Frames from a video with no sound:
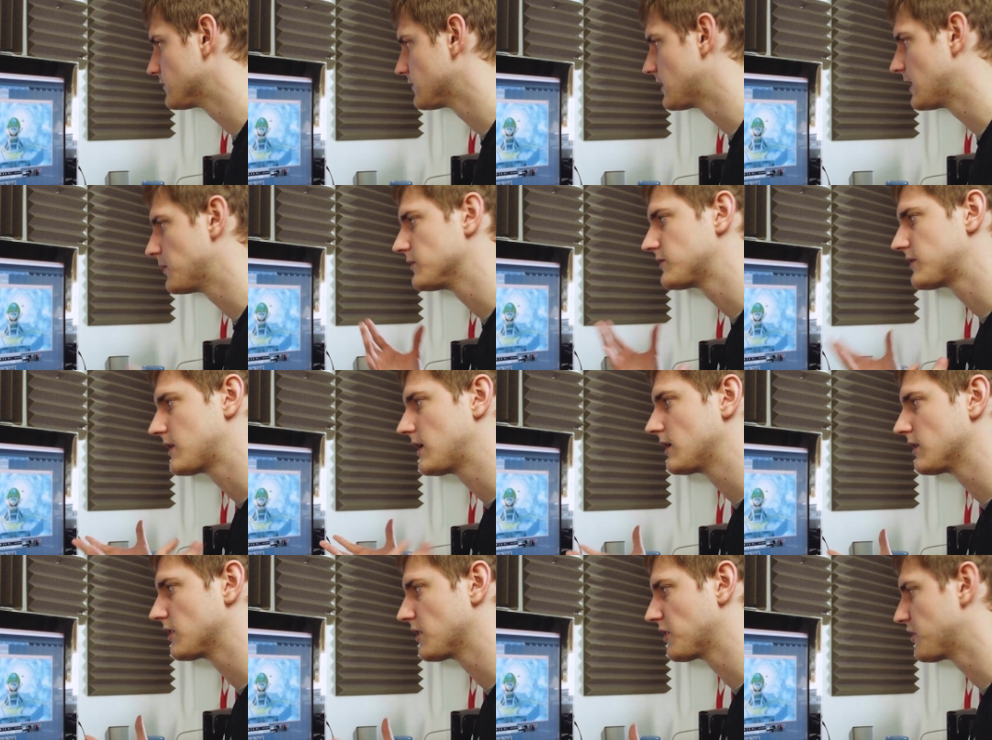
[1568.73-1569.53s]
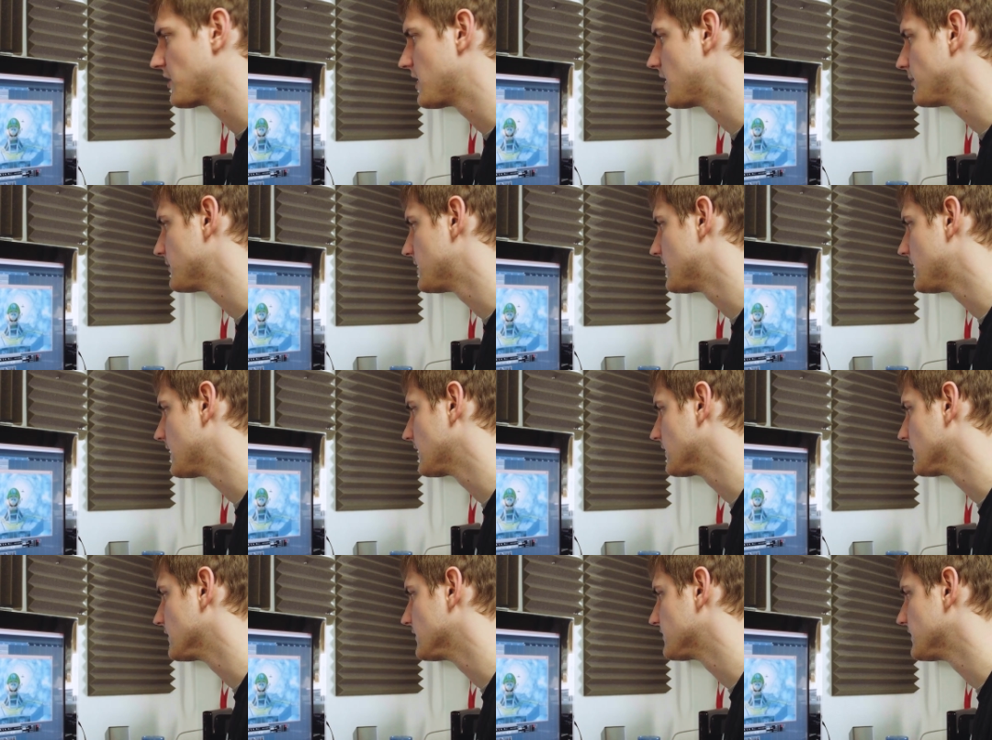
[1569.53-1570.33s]
So that was kind of the thought
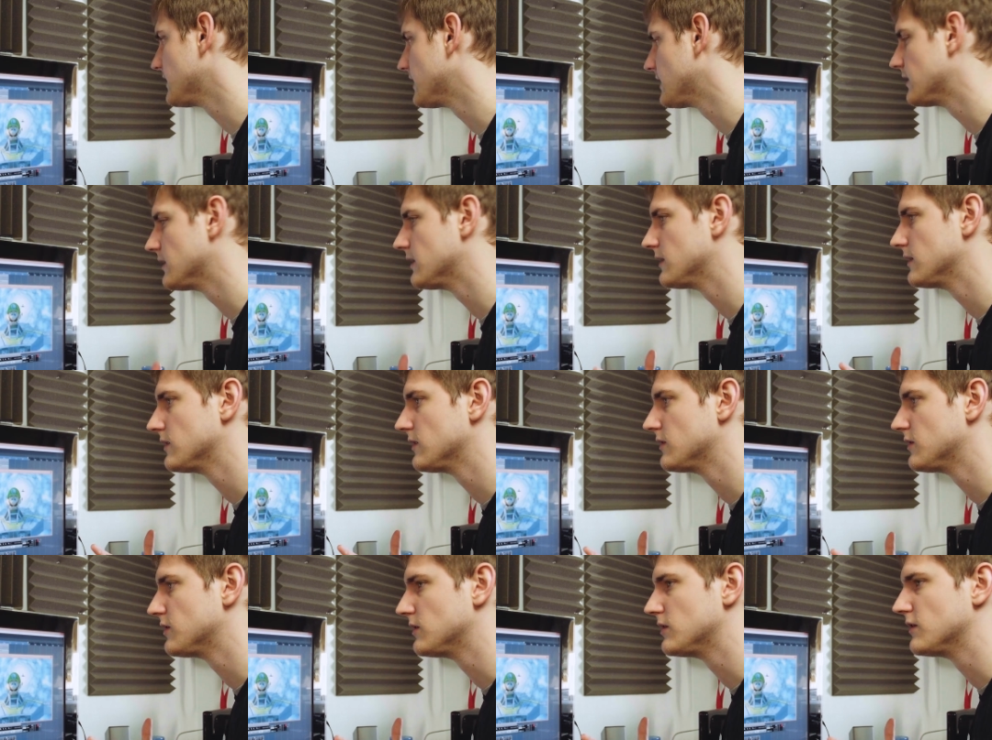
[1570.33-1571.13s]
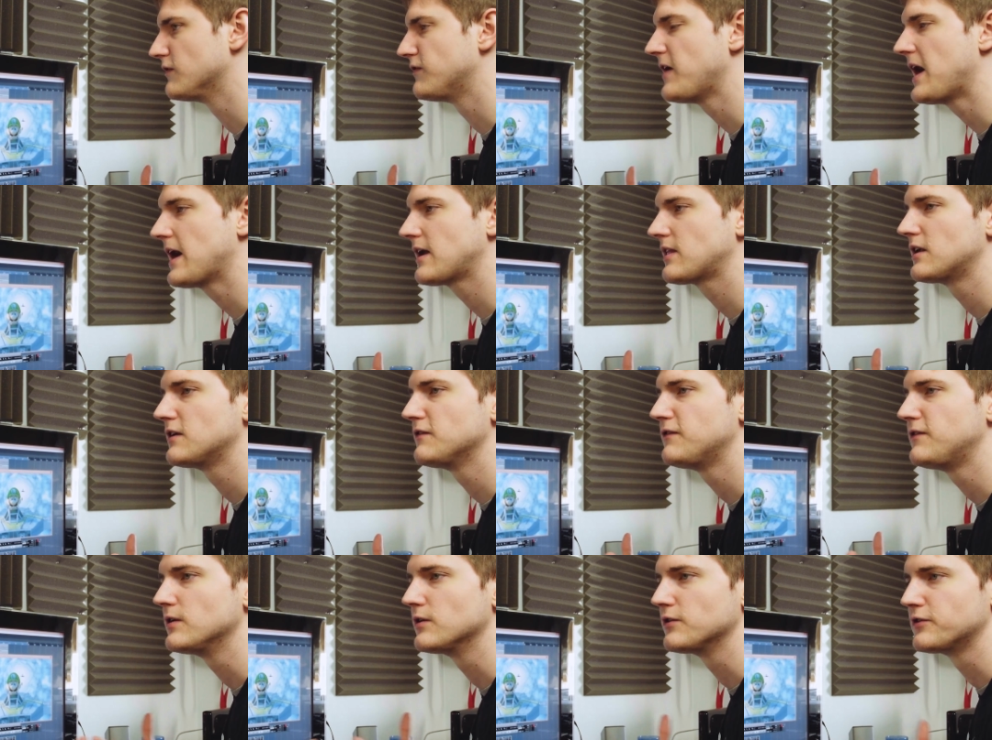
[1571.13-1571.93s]
behind this, and the fact that
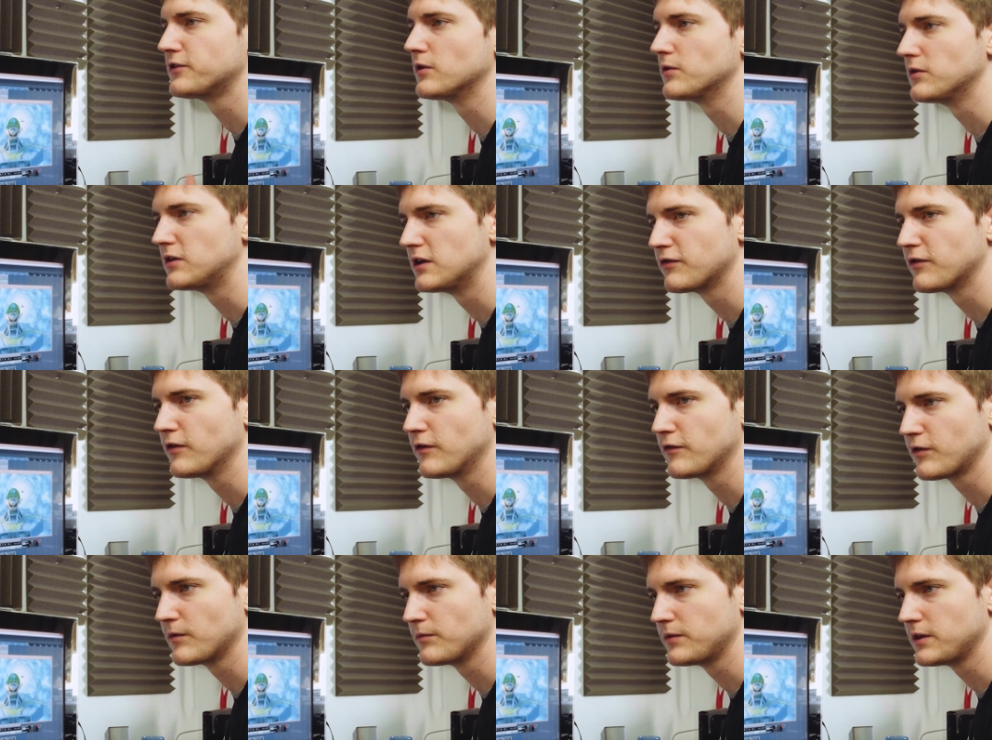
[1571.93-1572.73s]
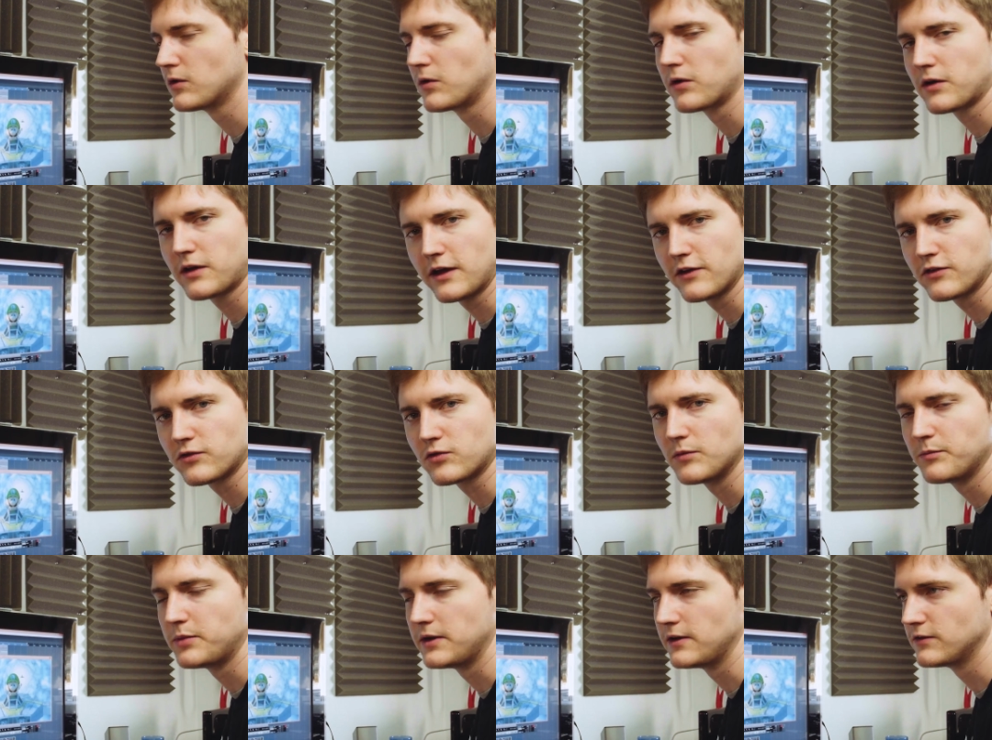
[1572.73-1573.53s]
it feels so different from the
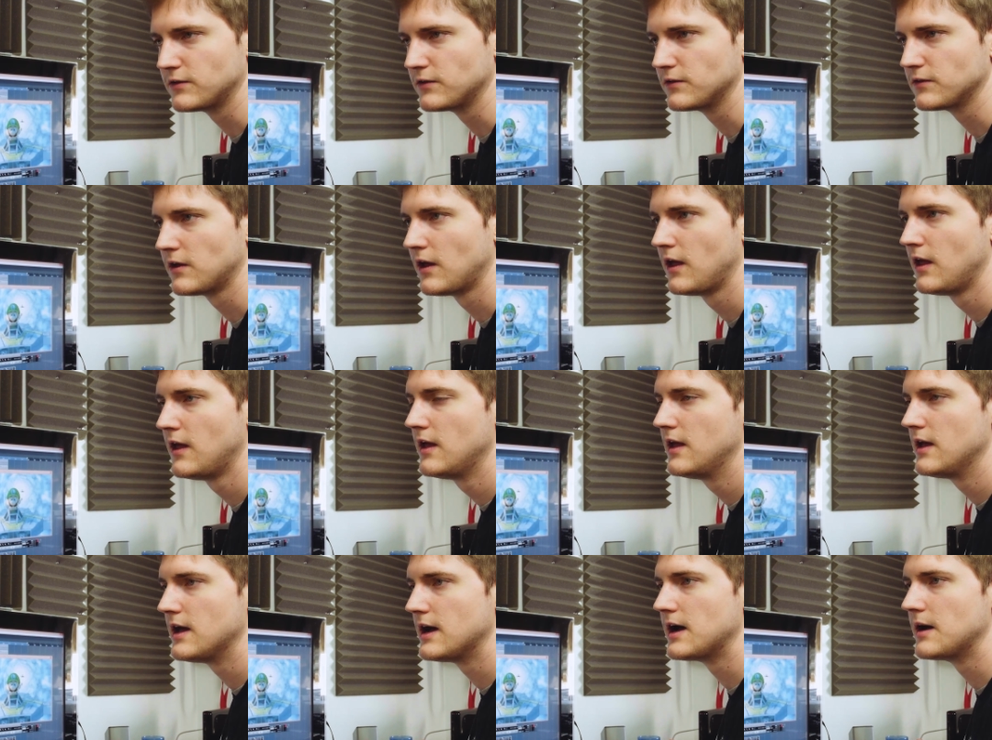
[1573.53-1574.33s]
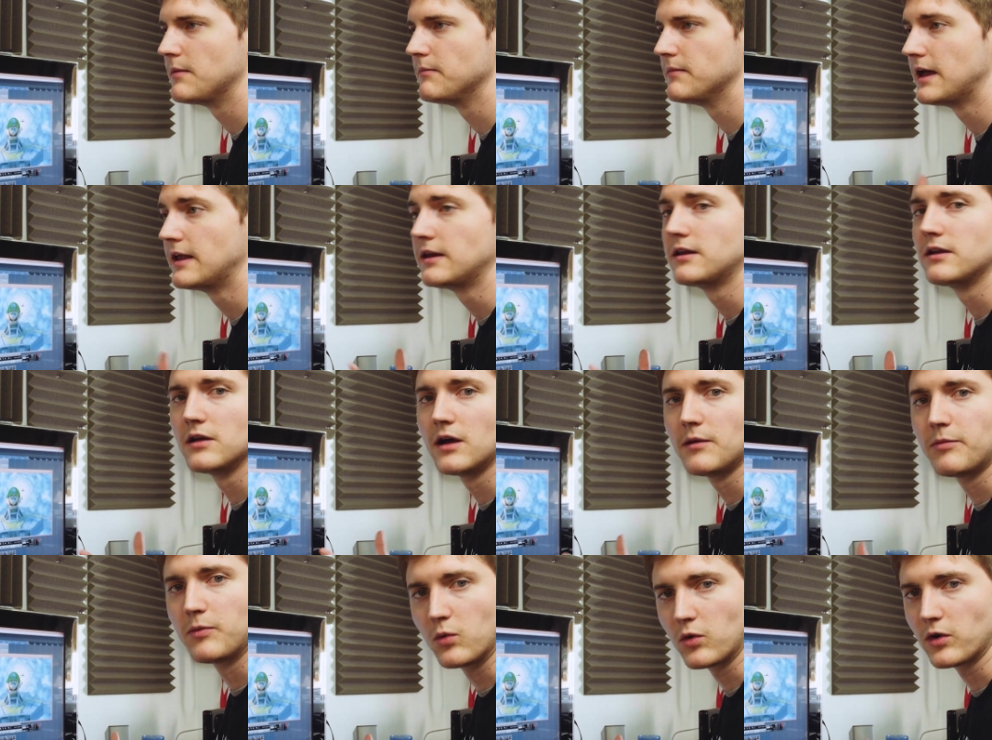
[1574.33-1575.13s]
orchestral pieces ended
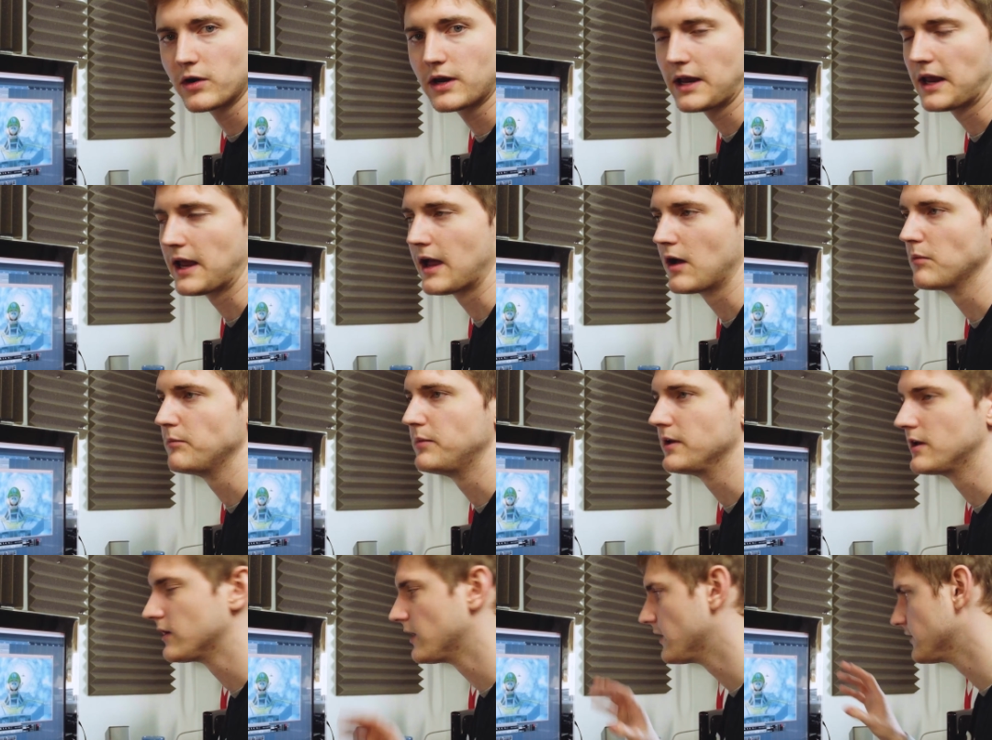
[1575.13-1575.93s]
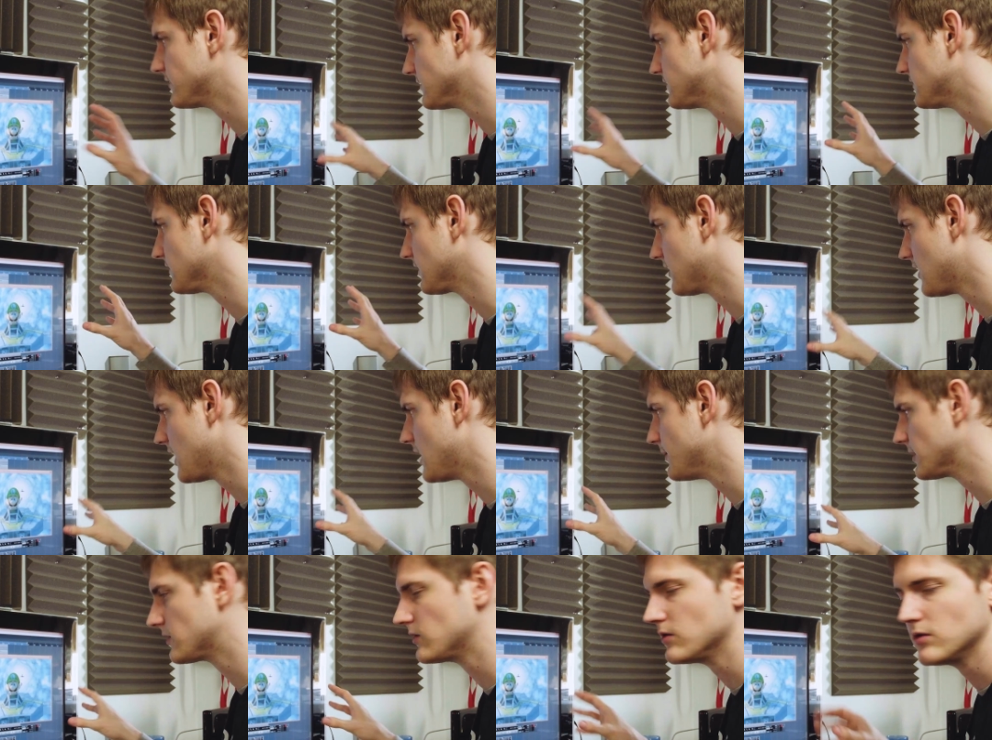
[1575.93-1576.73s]
up working out because it's a
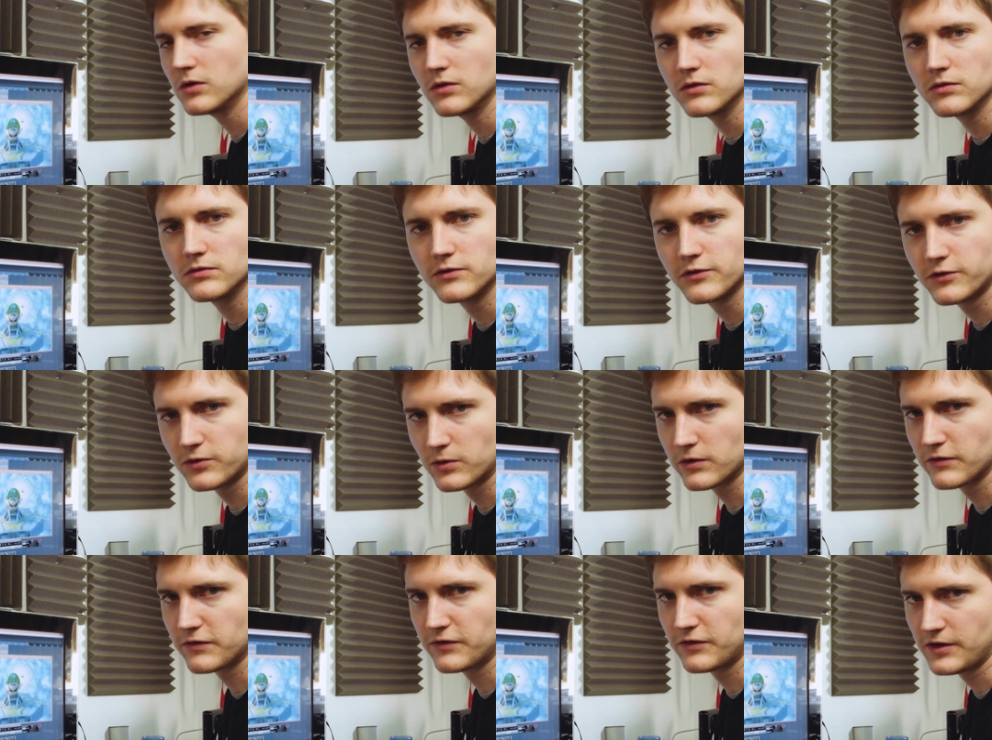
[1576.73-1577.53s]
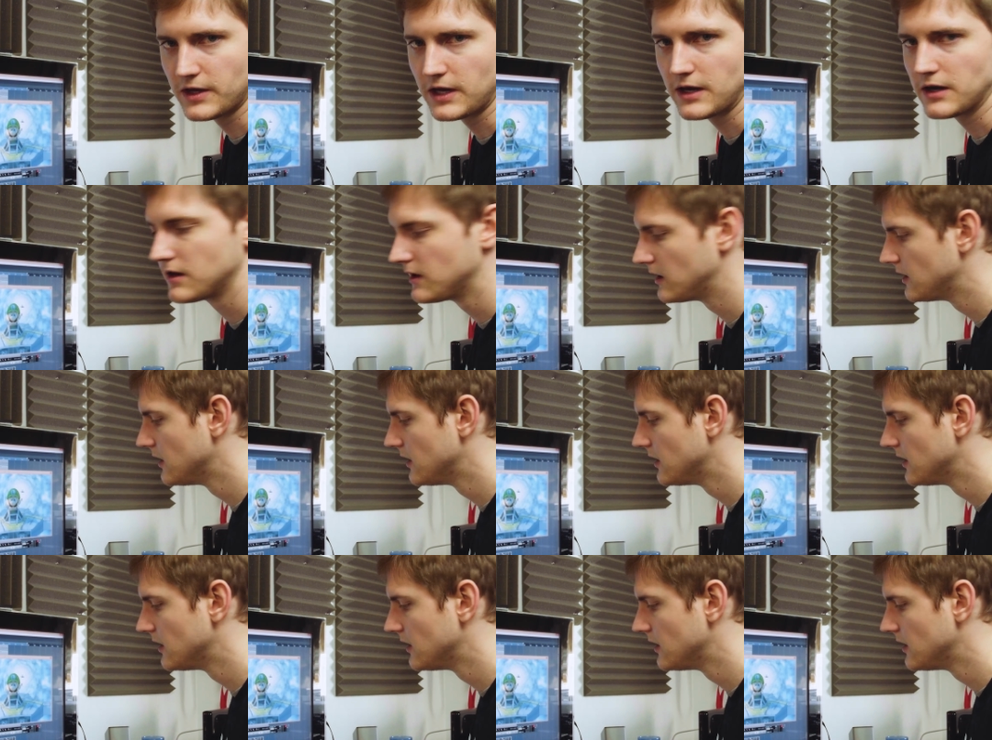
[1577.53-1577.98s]
comical sort of scene.